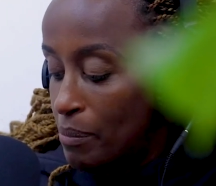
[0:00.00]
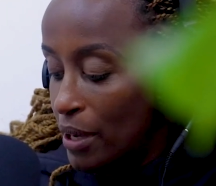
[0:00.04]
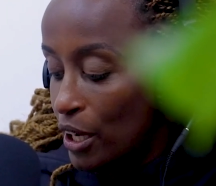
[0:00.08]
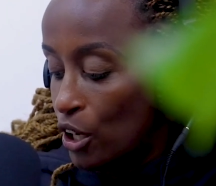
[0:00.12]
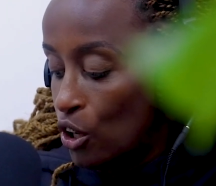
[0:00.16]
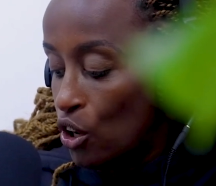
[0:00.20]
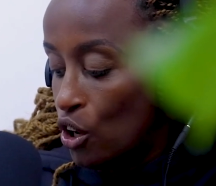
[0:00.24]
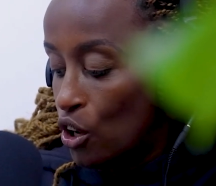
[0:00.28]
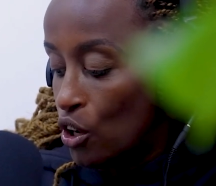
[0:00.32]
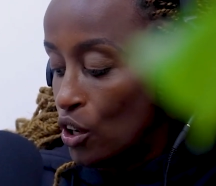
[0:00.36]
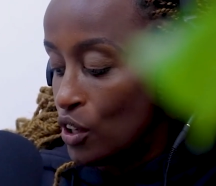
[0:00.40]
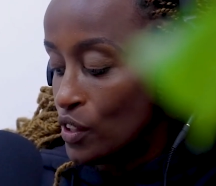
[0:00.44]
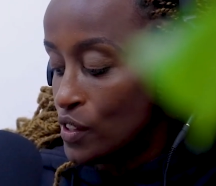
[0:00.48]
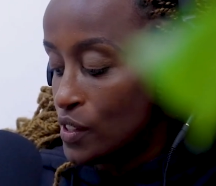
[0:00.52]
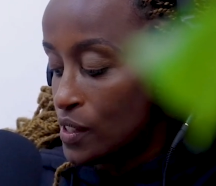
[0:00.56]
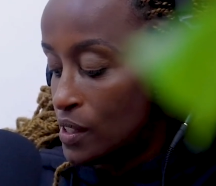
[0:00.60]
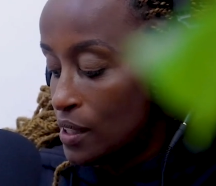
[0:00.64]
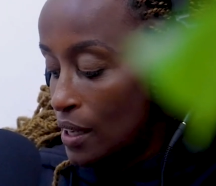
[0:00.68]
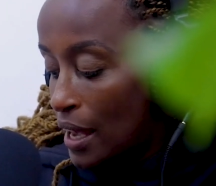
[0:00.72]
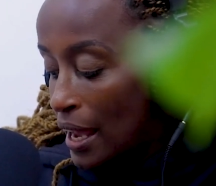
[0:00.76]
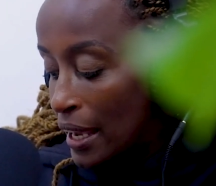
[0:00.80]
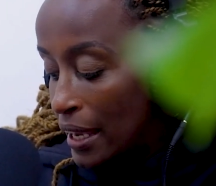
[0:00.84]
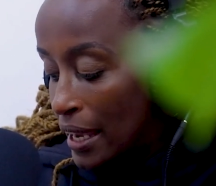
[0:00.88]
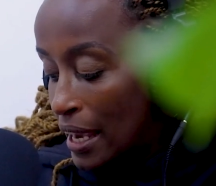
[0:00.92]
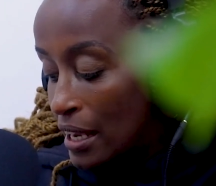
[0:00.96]
Because,
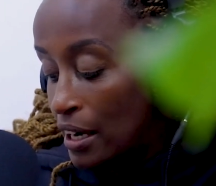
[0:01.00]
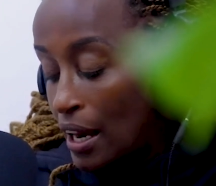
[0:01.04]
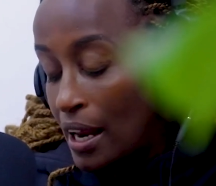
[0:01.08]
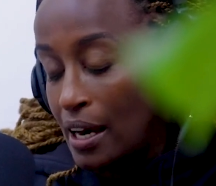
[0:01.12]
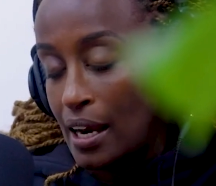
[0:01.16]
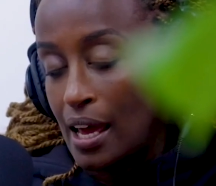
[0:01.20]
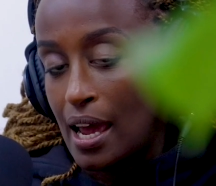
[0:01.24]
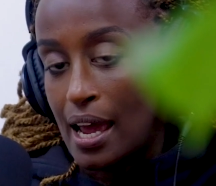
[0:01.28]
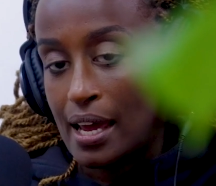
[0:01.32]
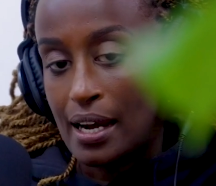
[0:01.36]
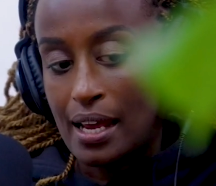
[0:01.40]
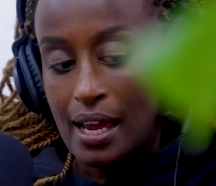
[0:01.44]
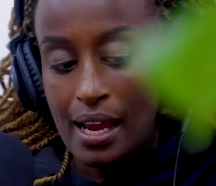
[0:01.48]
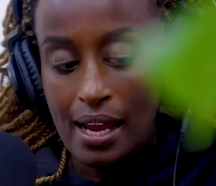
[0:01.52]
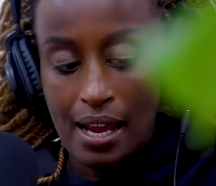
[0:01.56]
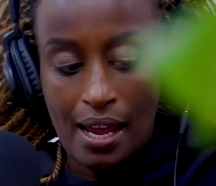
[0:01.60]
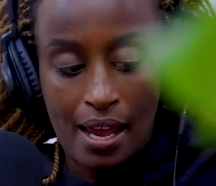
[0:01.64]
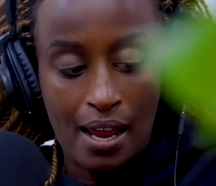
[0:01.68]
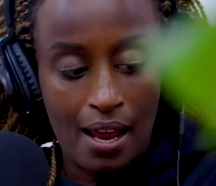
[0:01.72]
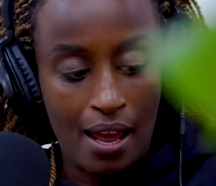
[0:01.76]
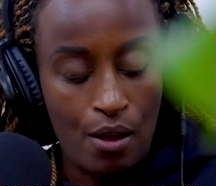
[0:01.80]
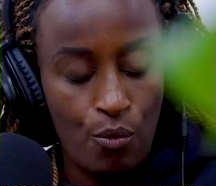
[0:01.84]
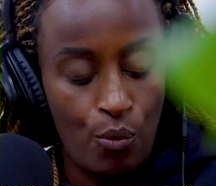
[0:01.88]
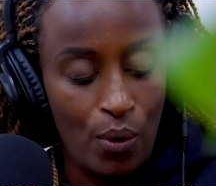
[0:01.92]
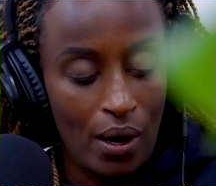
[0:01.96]
again, and I
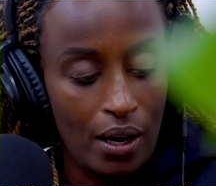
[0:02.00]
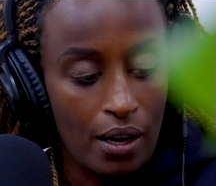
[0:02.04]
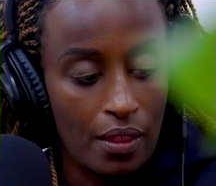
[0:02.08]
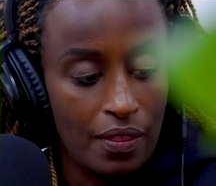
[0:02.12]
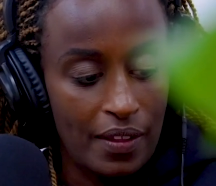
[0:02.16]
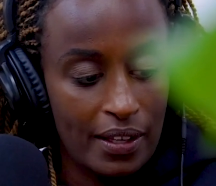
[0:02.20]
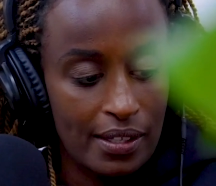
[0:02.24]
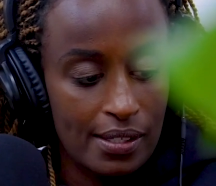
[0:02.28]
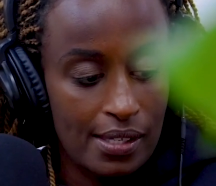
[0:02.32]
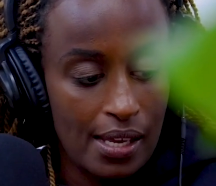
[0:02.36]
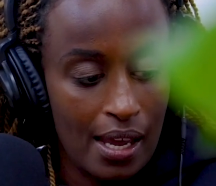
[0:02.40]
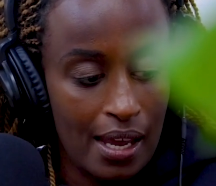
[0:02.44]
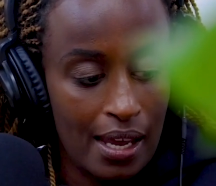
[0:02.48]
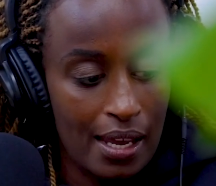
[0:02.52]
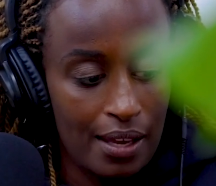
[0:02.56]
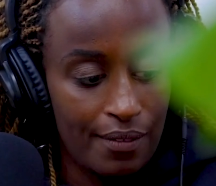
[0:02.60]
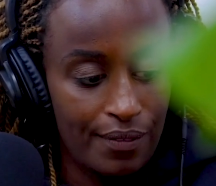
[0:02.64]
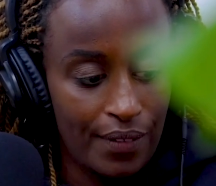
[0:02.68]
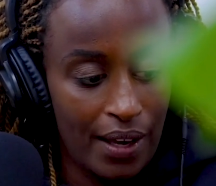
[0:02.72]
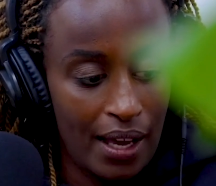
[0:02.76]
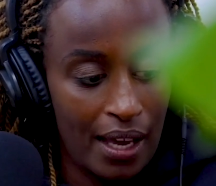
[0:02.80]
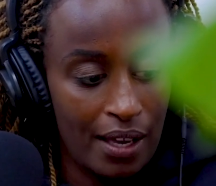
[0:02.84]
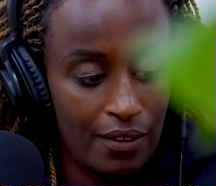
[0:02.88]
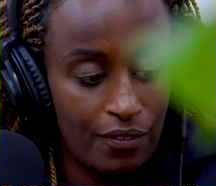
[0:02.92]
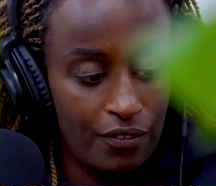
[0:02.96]
one of the things
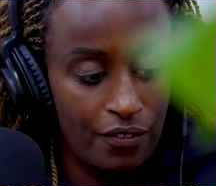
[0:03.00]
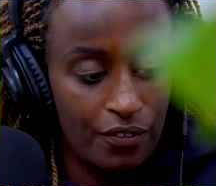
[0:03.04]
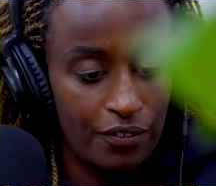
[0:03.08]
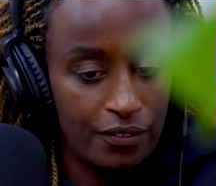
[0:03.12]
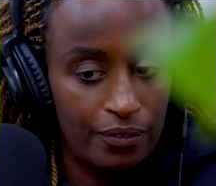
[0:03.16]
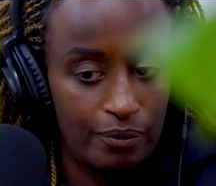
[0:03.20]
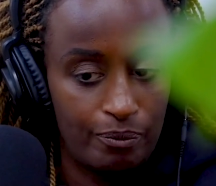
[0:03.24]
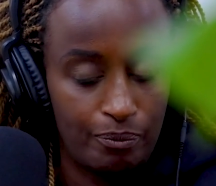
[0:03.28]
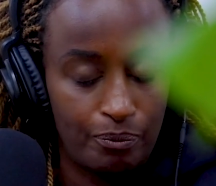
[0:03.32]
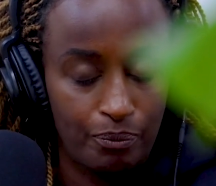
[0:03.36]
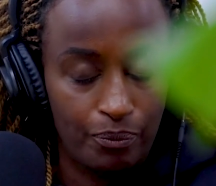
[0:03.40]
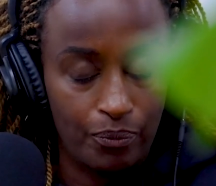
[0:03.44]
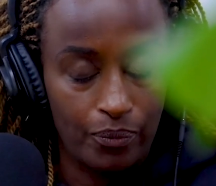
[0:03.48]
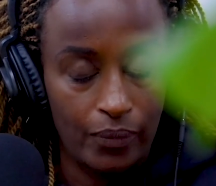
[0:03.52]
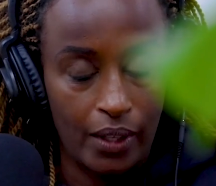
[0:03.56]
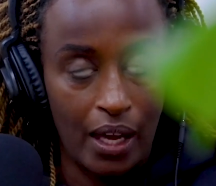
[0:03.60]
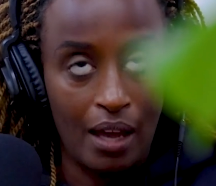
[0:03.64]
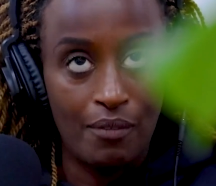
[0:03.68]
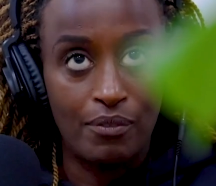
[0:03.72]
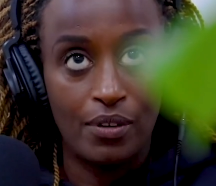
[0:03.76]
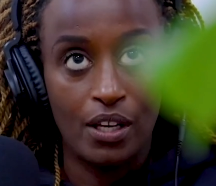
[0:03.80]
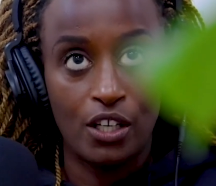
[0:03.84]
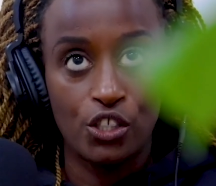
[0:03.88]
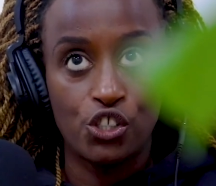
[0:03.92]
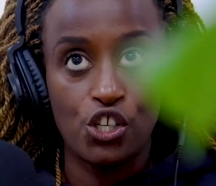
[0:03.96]

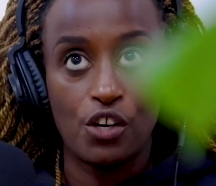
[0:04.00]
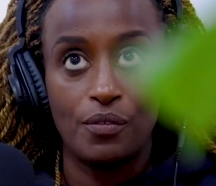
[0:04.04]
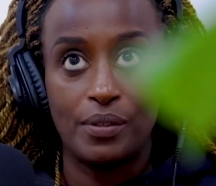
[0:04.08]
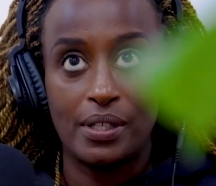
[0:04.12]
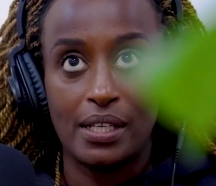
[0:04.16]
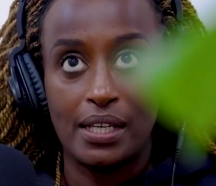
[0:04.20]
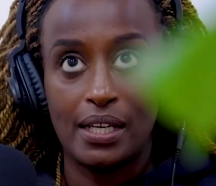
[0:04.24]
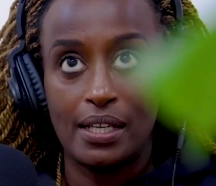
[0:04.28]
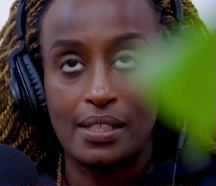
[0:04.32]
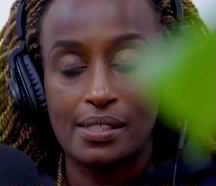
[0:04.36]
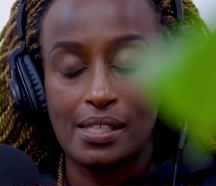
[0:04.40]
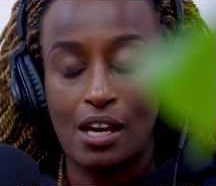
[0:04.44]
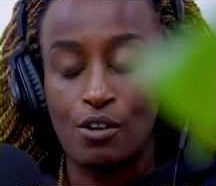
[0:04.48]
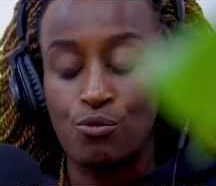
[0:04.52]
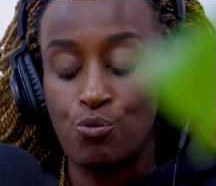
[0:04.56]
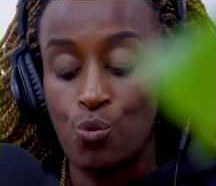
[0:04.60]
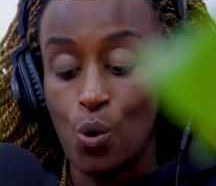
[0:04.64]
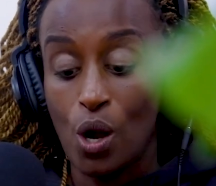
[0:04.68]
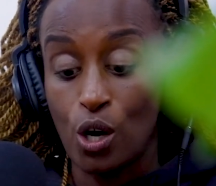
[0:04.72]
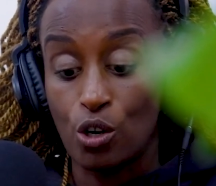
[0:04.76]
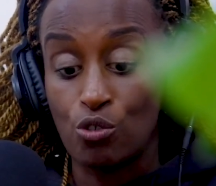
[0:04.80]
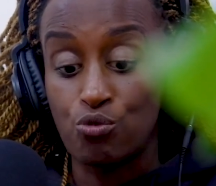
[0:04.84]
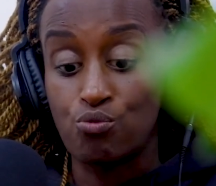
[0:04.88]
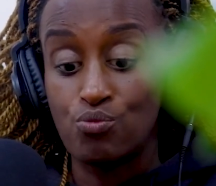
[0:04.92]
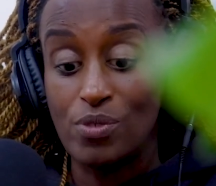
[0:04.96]
I've learned over the years, I've
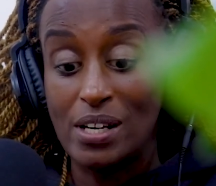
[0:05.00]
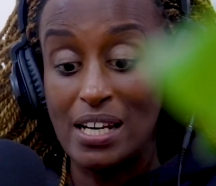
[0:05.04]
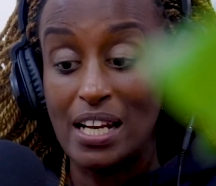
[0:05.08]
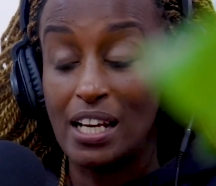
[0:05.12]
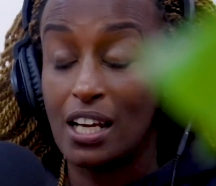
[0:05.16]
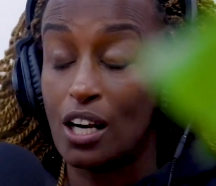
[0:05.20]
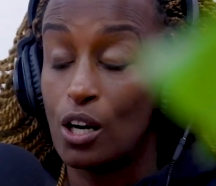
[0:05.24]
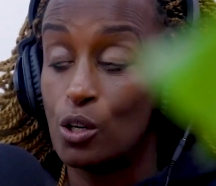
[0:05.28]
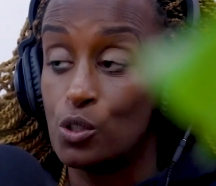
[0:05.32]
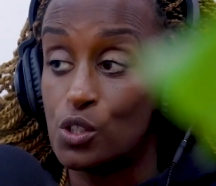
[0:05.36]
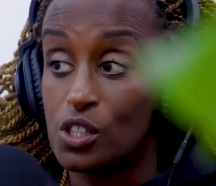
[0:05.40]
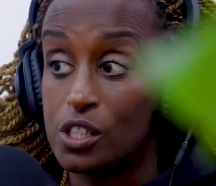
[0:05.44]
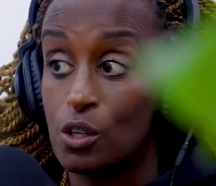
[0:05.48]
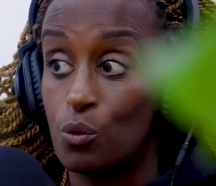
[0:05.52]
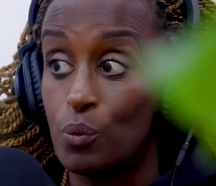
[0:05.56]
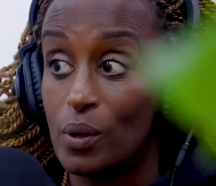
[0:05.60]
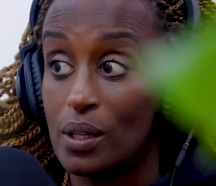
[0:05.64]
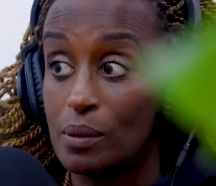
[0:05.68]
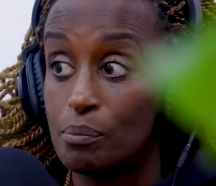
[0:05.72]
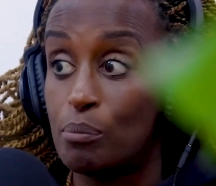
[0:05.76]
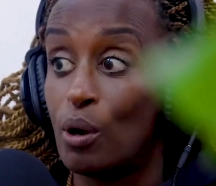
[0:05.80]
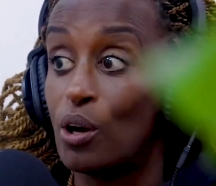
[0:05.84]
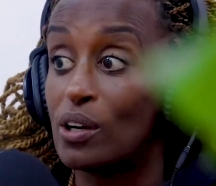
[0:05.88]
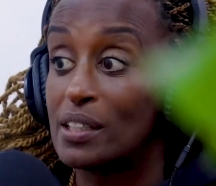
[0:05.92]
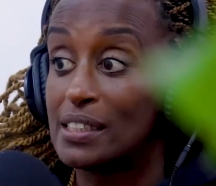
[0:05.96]
worked really closely with
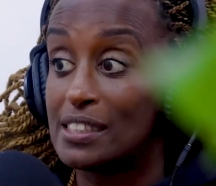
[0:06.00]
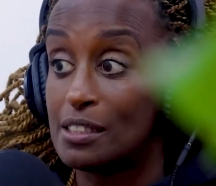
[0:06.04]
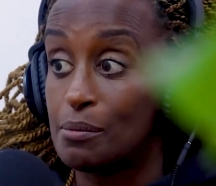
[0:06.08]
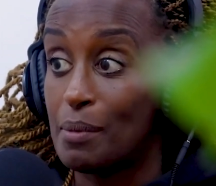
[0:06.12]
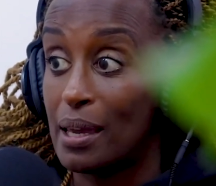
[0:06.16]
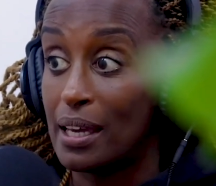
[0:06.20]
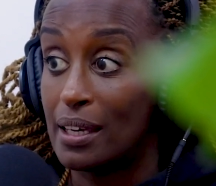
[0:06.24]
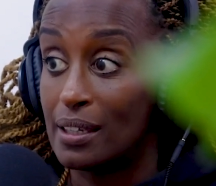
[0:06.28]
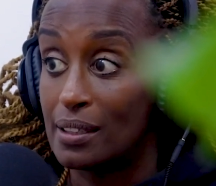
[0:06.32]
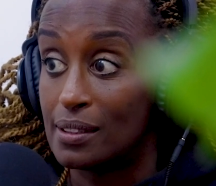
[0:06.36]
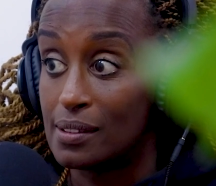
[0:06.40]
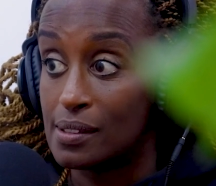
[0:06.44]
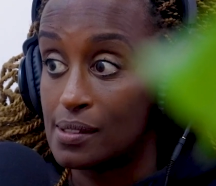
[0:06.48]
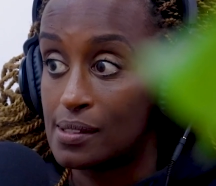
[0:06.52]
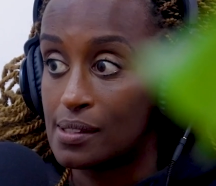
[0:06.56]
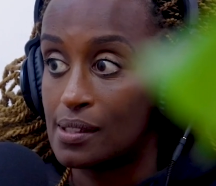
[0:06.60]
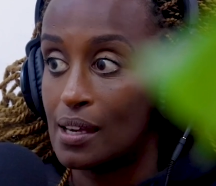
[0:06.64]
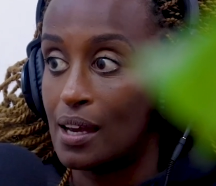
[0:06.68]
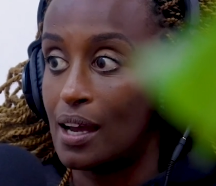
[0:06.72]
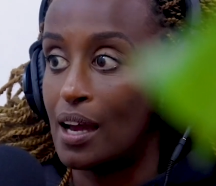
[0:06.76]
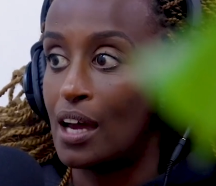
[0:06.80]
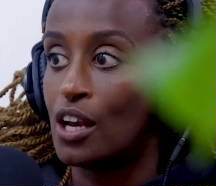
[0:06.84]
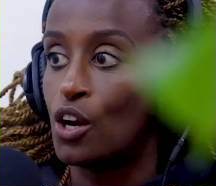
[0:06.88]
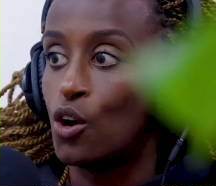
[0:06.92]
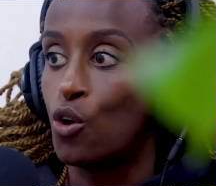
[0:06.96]
policymakers
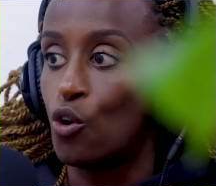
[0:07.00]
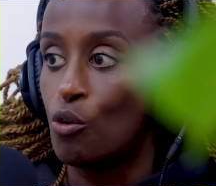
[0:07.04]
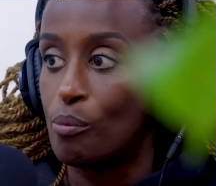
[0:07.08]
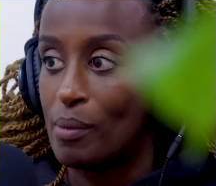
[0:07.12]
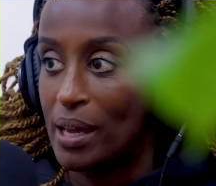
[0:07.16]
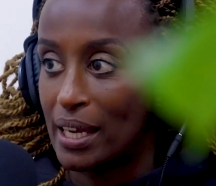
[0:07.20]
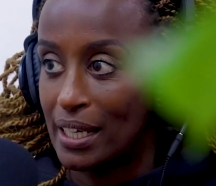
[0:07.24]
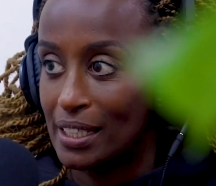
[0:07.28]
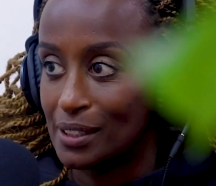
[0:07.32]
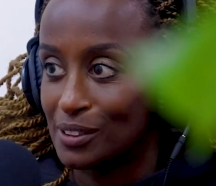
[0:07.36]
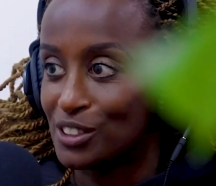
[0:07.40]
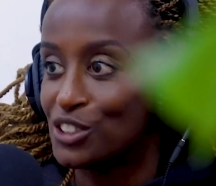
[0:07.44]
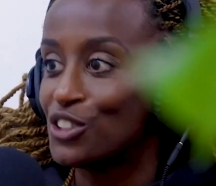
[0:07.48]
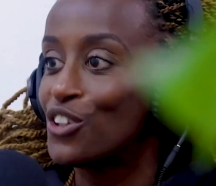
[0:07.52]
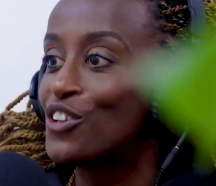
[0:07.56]
and lawmakers.